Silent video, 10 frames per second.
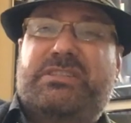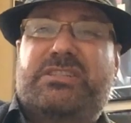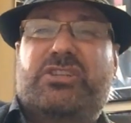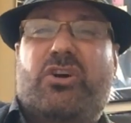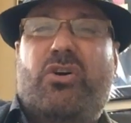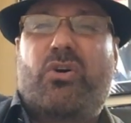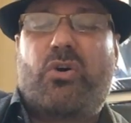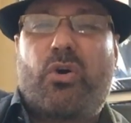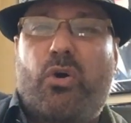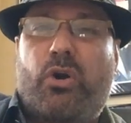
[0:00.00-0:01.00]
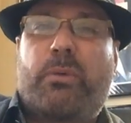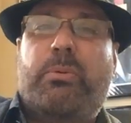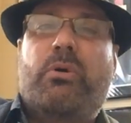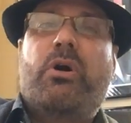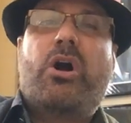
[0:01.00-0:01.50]
such a
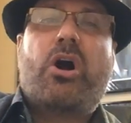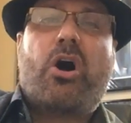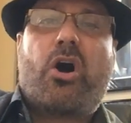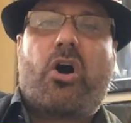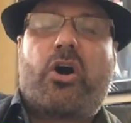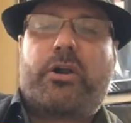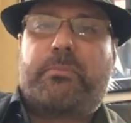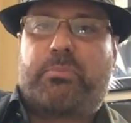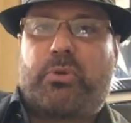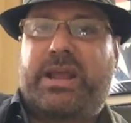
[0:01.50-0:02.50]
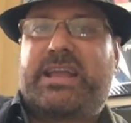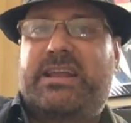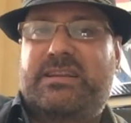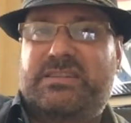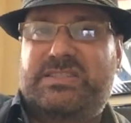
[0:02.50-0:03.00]
horrible,
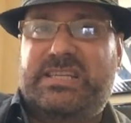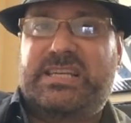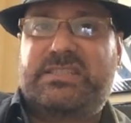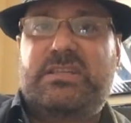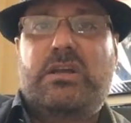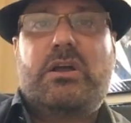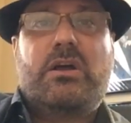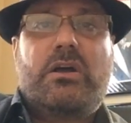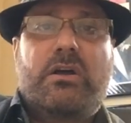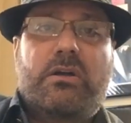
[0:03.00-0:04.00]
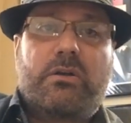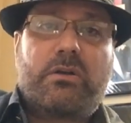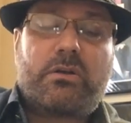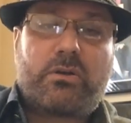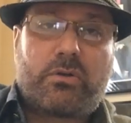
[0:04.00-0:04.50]
heartbreaking disease,
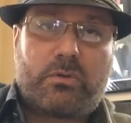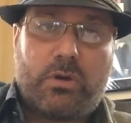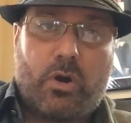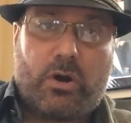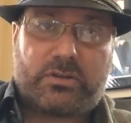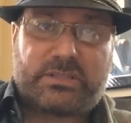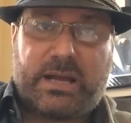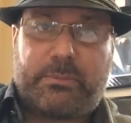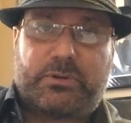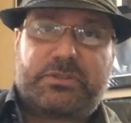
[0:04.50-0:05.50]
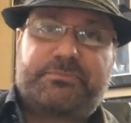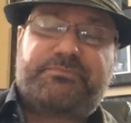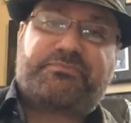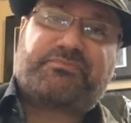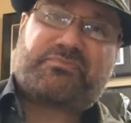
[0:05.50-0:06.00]
Alzheimer's,
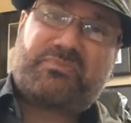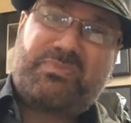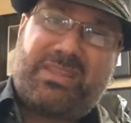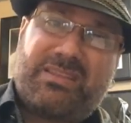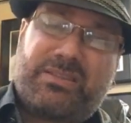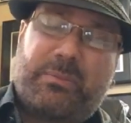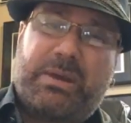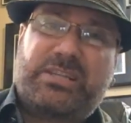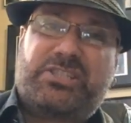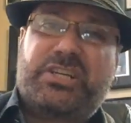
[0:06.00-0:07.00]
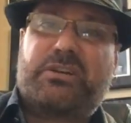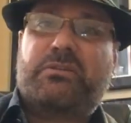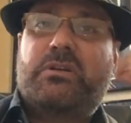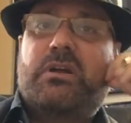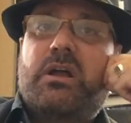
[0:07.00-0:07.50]
dementia.
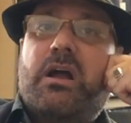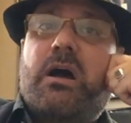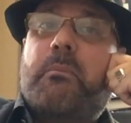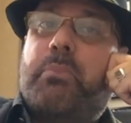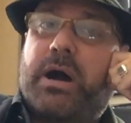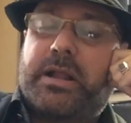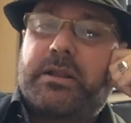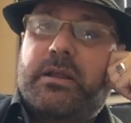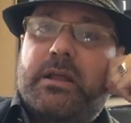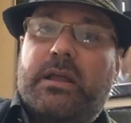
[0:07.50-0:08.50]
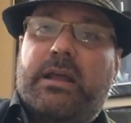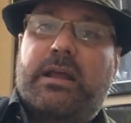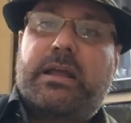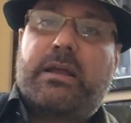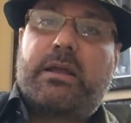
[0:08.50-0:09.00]
But
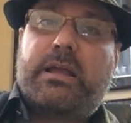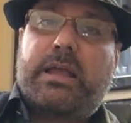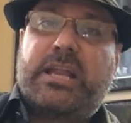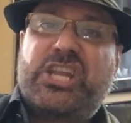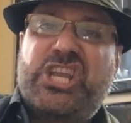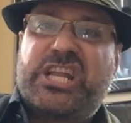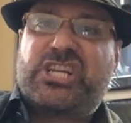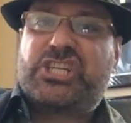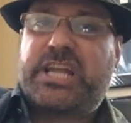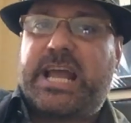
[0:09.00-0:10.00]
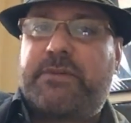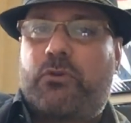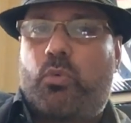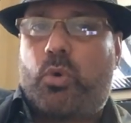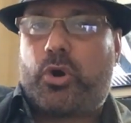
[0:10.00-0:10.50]
in Yiddish, they have
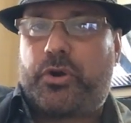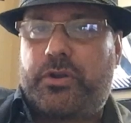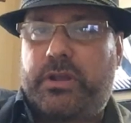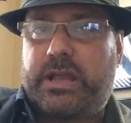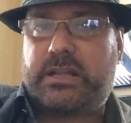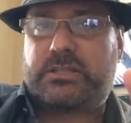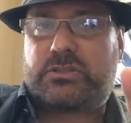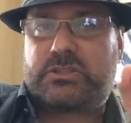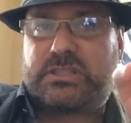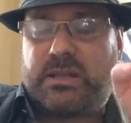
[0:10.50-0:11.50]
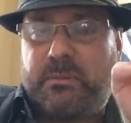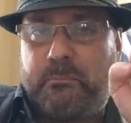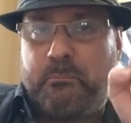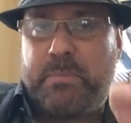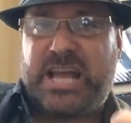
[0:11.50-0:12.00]
a word, and it's
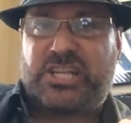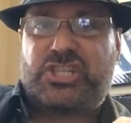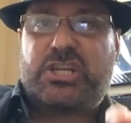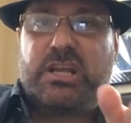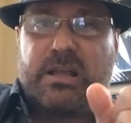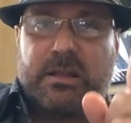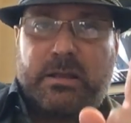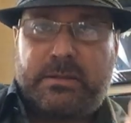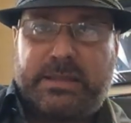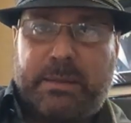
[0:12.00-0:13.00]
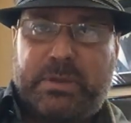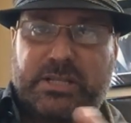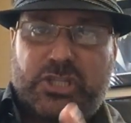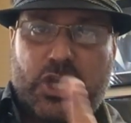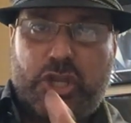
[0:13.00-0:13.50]
mensch. That
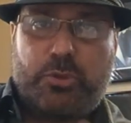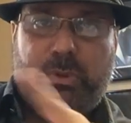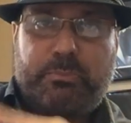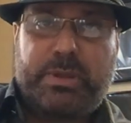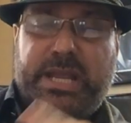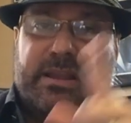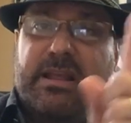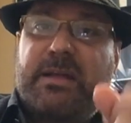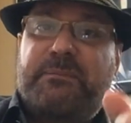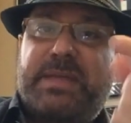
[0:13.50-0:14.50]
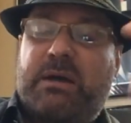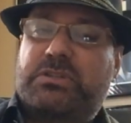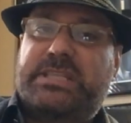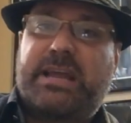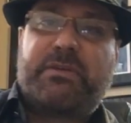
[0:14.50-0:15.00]
means human being. That
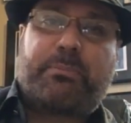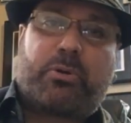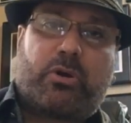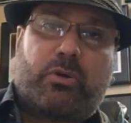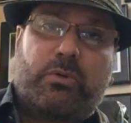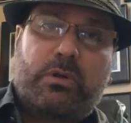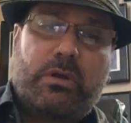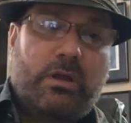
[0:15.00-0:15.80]
was Davey Pearl,